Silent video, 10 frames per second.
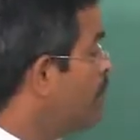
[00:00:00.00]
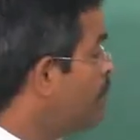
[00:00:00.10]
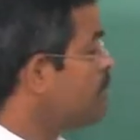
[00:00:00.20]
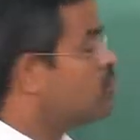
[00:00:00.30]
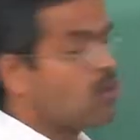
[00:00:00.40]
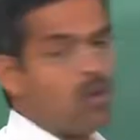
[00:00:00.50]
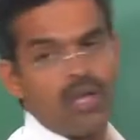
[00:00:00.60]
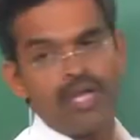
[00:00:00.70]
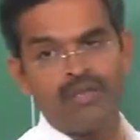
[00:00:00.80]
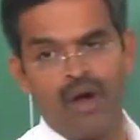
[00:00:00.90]
pitch
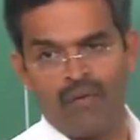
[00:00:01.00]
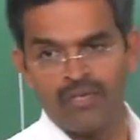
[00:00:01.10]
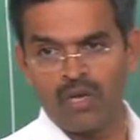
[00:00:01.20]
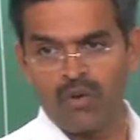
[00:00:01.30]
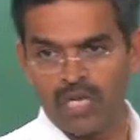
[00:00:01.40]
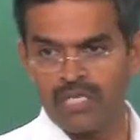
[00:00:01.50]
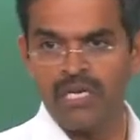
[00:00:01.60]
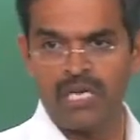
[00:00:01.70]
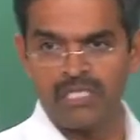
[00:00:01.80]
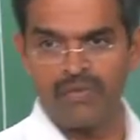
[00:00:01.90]
roll and yaw which are
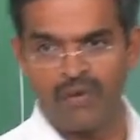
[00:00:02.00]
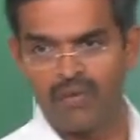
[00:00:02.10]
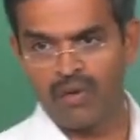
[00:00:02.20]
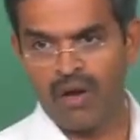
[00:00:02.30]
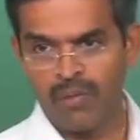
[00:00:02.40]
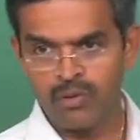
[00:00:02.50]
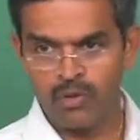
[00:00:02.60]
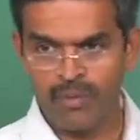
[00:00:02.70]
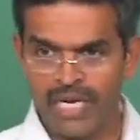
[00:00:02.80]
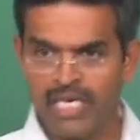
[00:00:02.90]
rotational degrees of freedom on the top
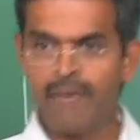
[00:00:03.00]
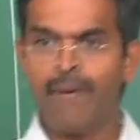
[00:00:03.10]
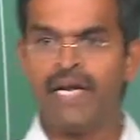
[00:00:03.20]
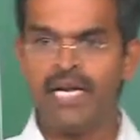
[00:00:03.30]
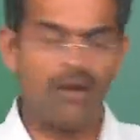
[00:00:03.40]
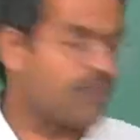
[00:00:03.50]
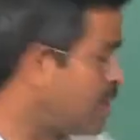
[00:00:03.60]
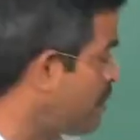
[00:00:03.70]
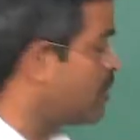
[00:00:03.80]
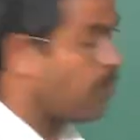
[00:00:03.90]
should be independent of
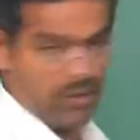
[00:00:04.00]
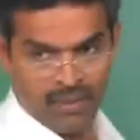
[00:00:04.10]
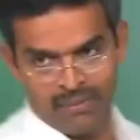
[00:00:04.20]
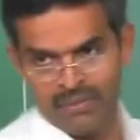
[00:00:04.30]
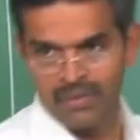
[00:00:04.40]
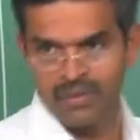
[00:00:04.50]
that of the bottom.